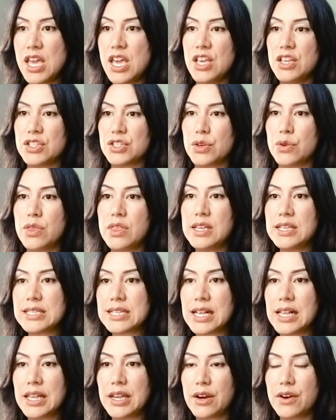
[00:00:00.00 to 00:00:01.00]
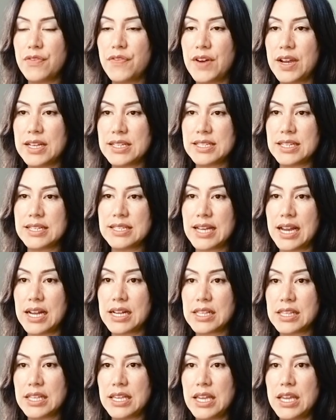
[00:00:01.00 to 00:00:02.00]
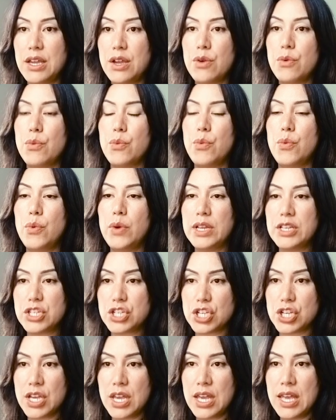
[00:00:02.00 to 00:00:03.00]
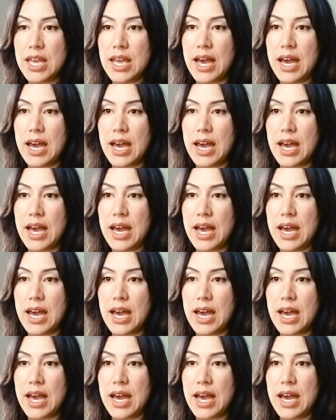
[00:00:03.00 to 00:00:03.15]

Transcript: So this clarifies exactly which